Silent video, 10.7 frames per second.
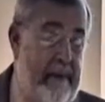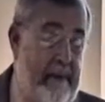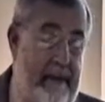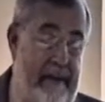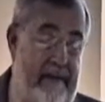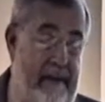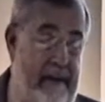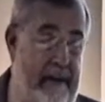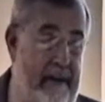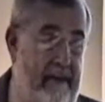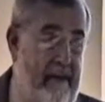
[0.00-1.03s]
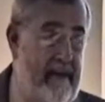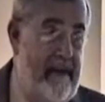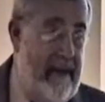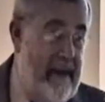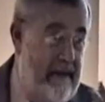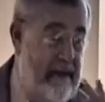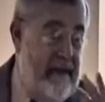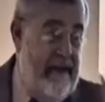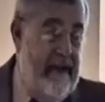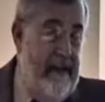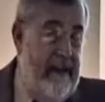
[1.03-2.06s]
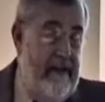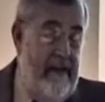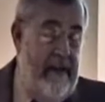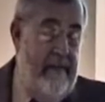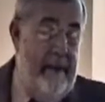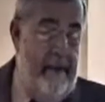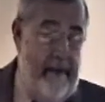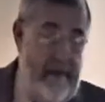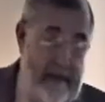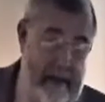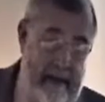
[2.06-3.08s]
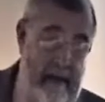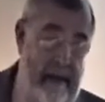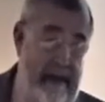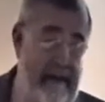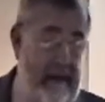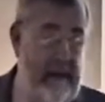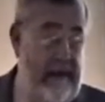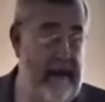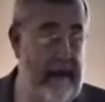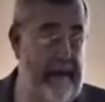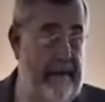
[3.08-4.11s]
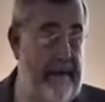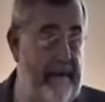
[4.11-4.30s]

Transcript: But the funny thing was, anyway, so they, so they published that and I did a study.